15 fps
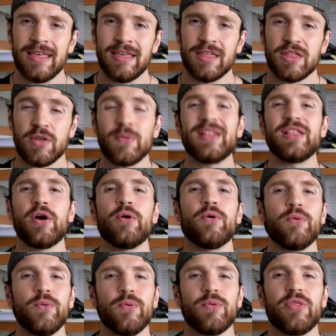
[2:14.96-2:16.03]
So we
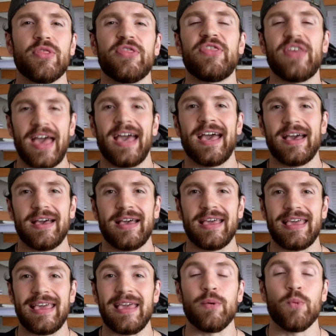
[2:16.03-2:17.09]
know that
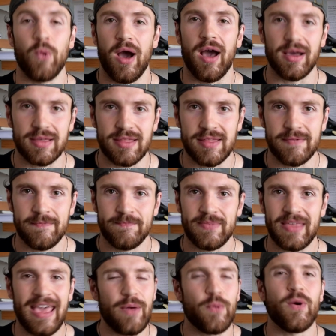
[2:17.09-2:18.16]
it works.
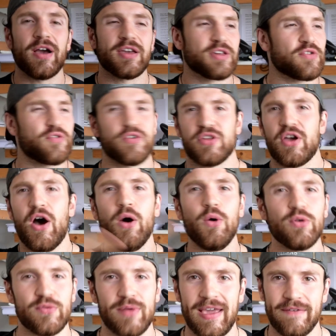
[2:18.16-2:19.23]
It works across a
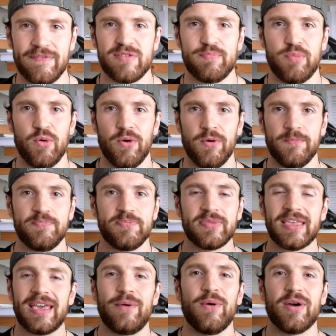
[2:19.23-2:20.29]
whole array of sport.
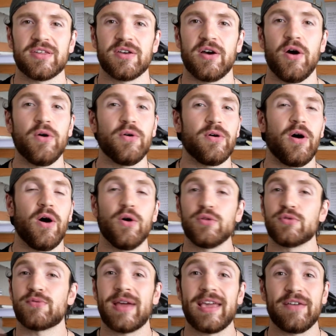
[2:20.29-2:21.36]
It works a
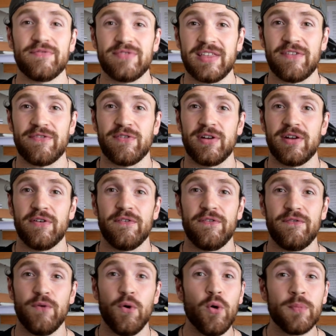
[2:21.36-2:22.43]
whole array of different
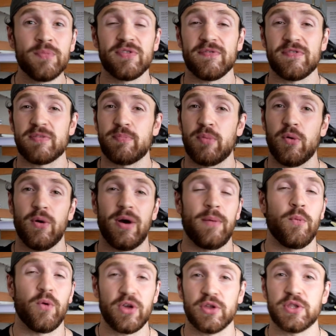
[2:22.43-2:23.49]
forms of sport
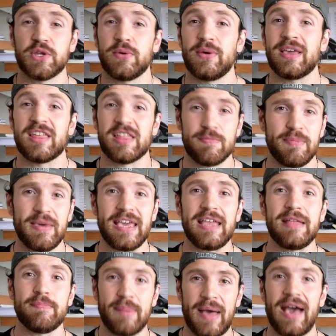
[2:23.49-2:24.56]
and what you're doing:
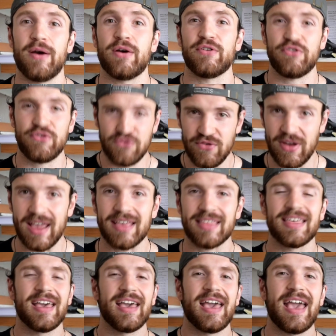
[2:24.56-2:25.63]
speed, power,
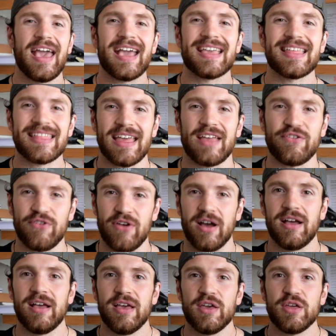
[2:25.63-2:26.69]
strength,
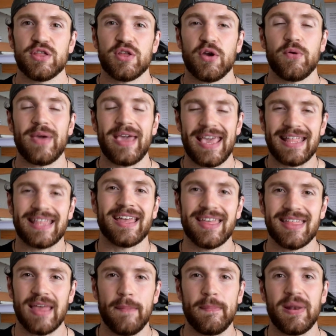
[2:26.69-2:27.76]
etc. So it
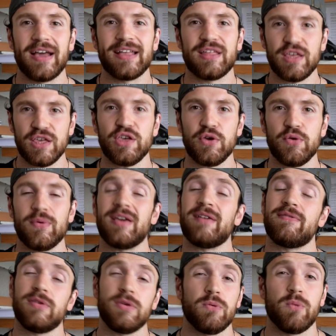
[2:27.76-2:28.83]
does apply to you
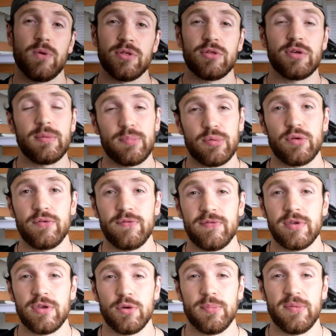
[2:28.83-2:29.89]
if you want to improve
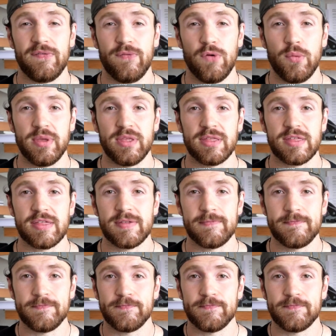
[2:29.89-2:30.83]
performance.